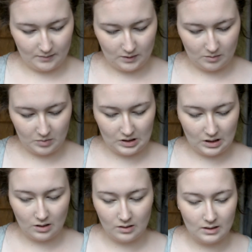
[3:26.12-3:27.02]
so I'm just
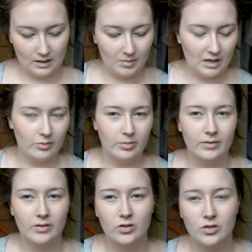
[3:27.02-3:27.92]
going to use the Makeup
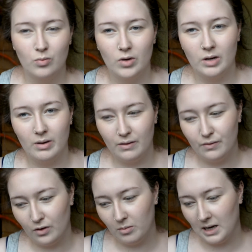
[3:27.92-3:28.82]
Revolution What You're Waiting
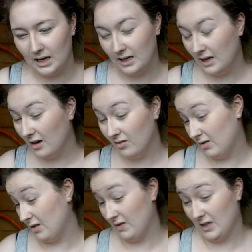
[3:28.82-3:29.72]
For palette. I
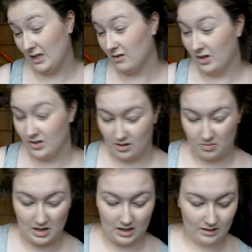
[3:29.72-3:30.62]
really, really like their eyeshadow
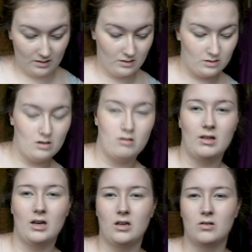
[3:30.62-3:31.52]
palettes. Sorry
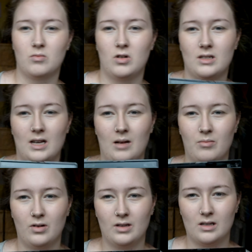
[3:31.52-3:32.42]
that I use them all the time,
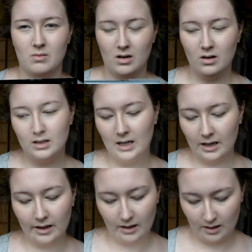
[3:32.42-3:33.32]
but that's what it looks
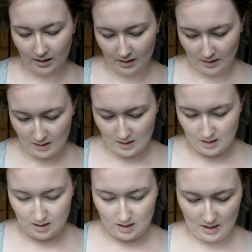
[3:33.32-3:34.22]
like.
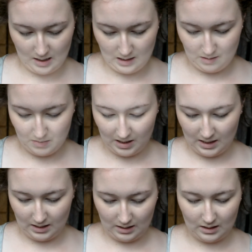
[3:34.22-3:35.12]
Um,
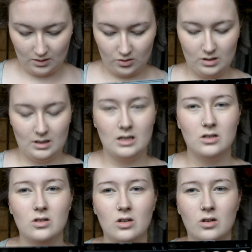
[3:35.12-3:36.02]
and just these
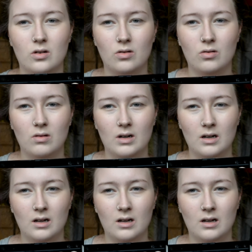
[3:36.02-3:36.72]
two